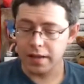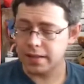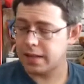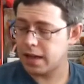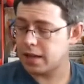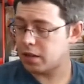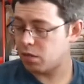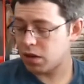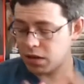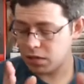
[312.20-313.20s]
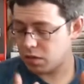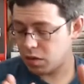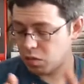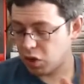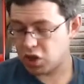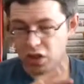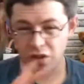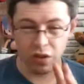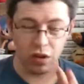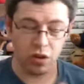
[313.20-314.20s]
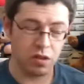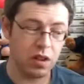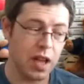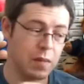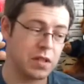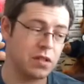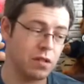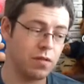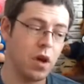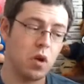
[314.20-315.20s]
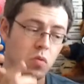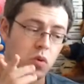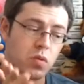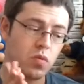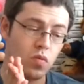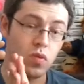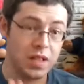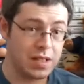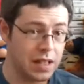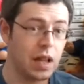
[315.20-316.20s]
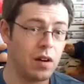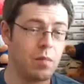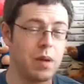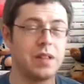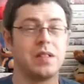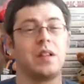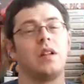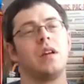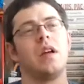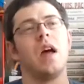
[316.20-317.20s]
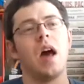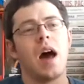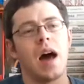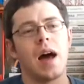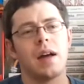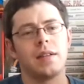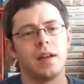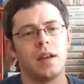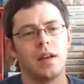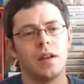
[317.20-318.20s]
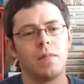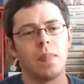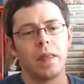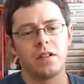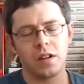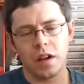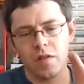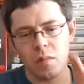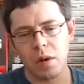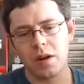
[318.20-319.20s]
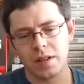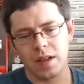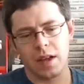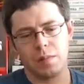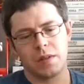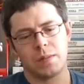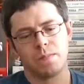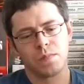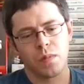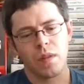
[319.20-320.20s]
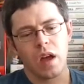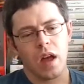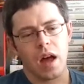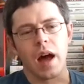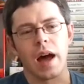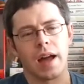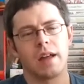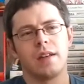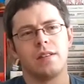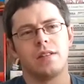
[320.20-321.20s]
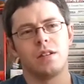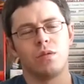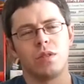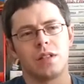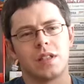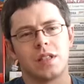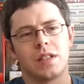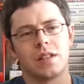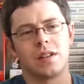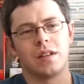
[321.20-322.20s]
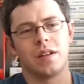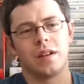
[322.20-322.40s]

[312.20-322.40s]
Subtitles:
As I said, there wasn't much other gaming stuff. One reseller basically she had a kind of a box of games, and there was